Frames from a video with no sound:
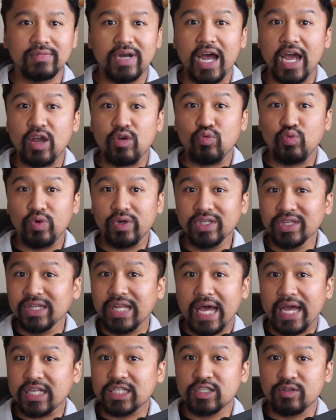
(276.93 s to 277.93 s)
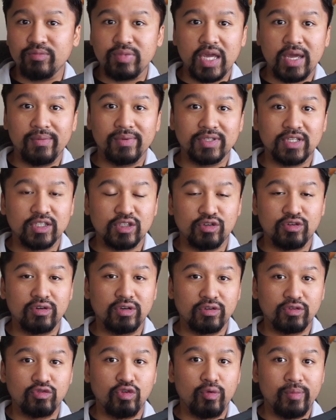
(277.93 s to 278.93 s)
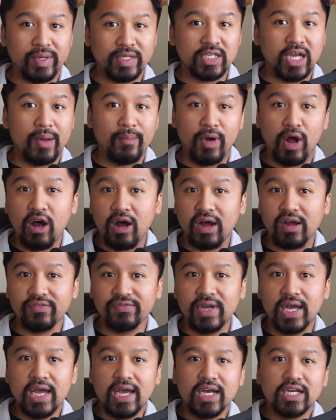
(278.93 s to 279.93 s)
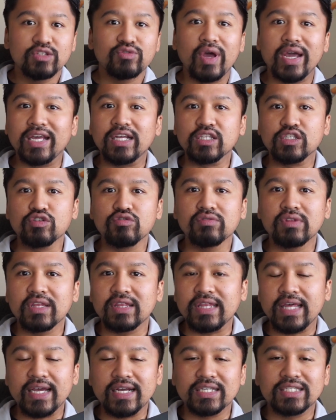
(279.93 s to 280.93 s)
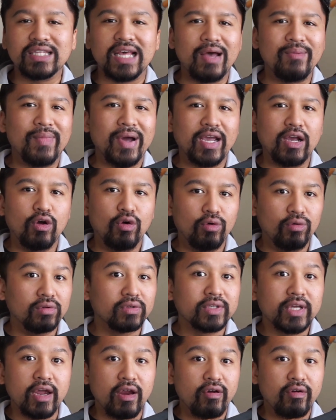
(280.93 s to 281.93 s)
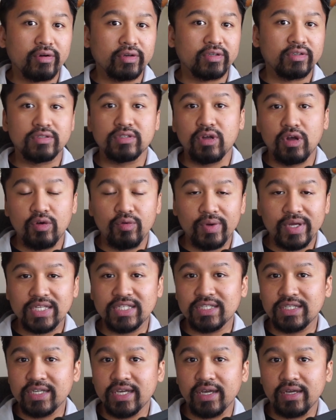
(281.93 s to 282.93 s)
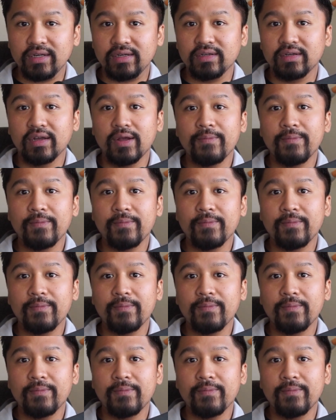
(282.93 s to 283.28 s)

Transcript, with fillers: I would like to be able to turn Chromie time off so I can do the things that my old characters always did.